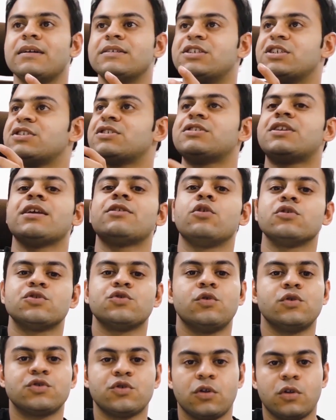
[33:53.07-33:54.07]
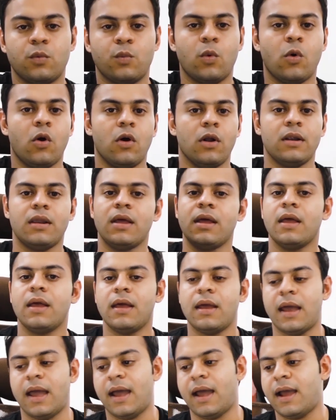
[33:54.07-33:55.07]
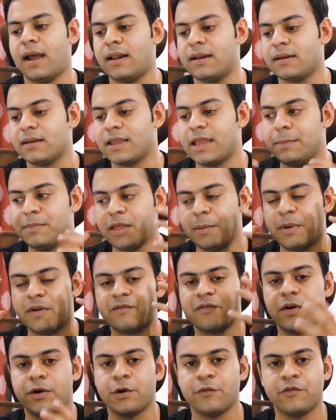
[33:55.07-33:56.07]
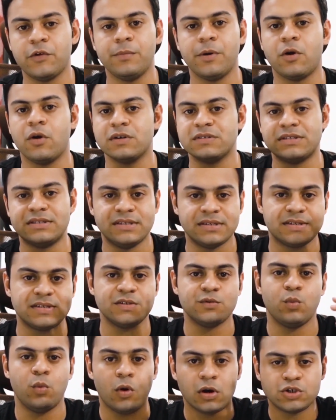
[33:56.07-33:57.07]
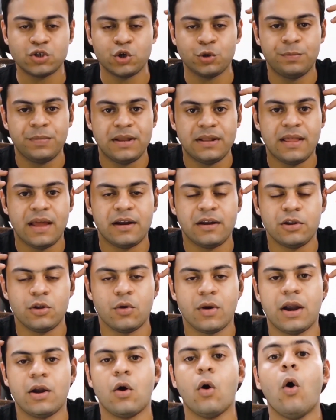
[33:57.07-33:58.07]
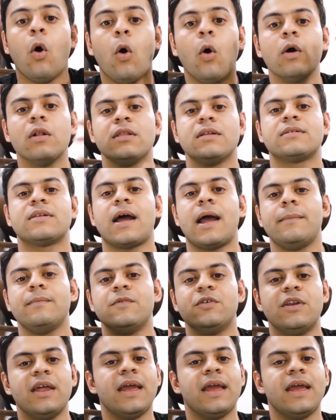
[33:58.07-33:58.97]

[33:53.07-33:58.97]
just stick those notes on the wall and keep them in front of you, because this is what should be there in your head all the time,